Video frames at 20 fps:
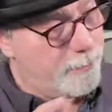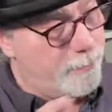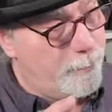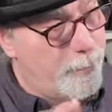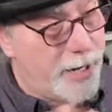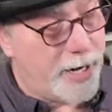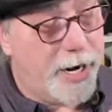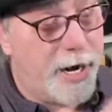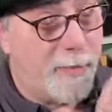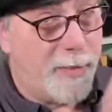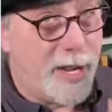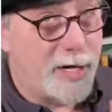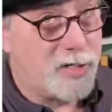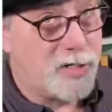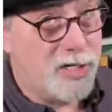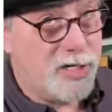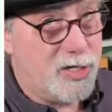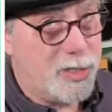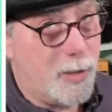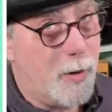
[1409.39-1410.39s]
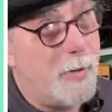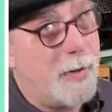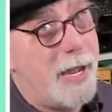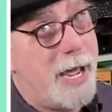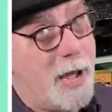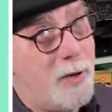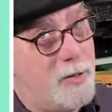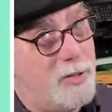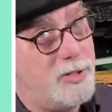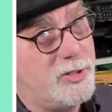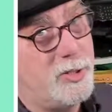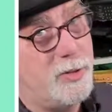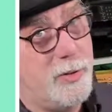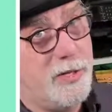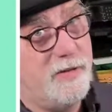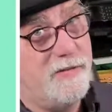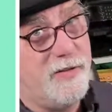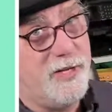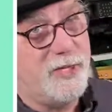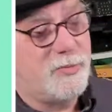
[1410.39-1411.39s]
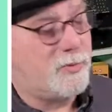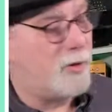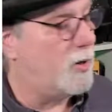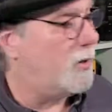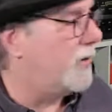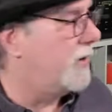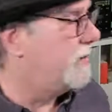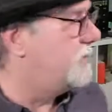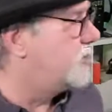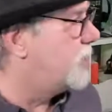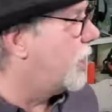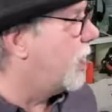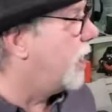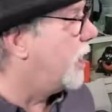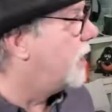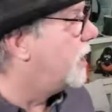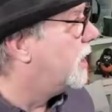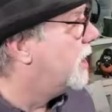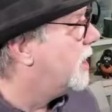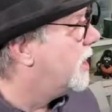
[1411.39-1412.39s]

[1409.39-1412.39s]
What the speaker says: But I'm actually showing you how intuitive these programs are,